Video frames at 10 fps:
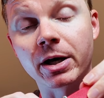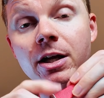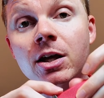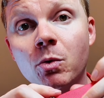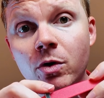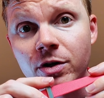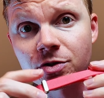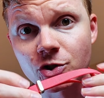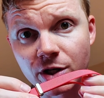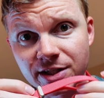But in order to
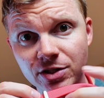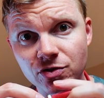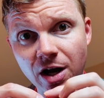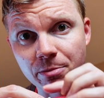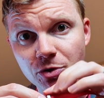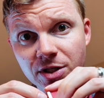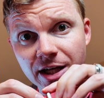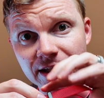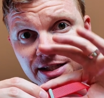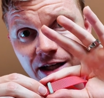adjust the strap, you
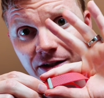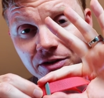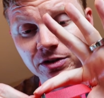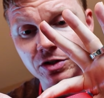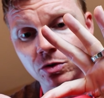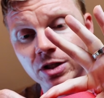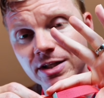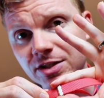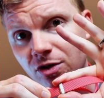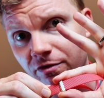take these little
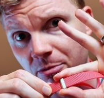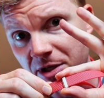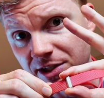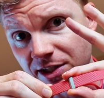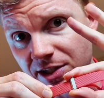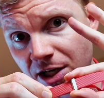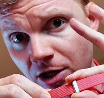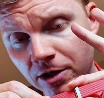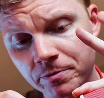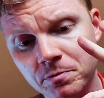silver pieces
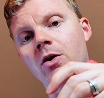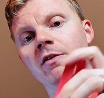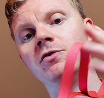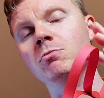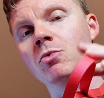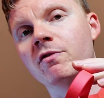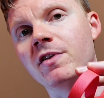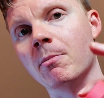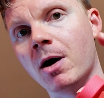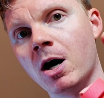here. Now, if you move
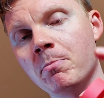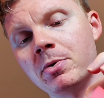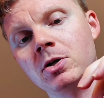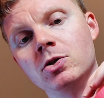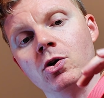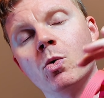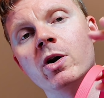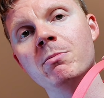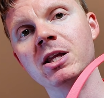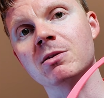them up, you're going
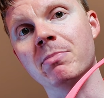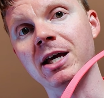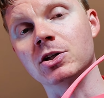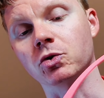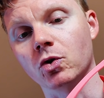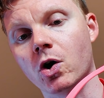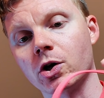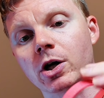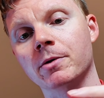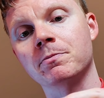to make the band
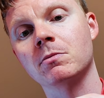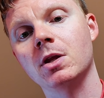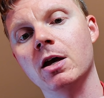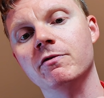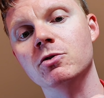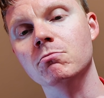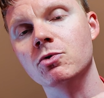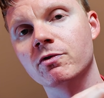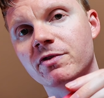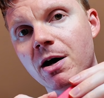longer. If you
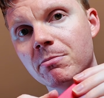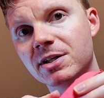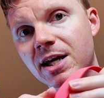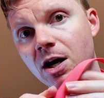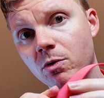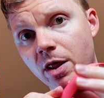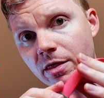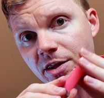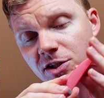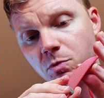move them
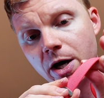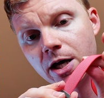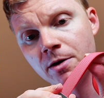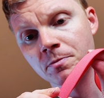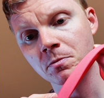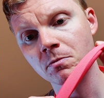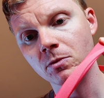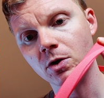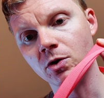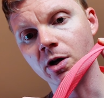down this way,
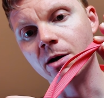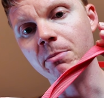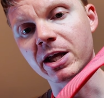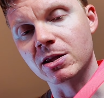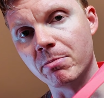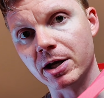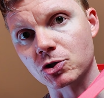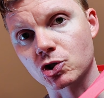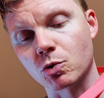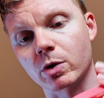you're gonna make the
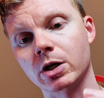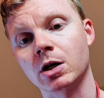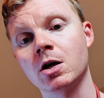band shorter.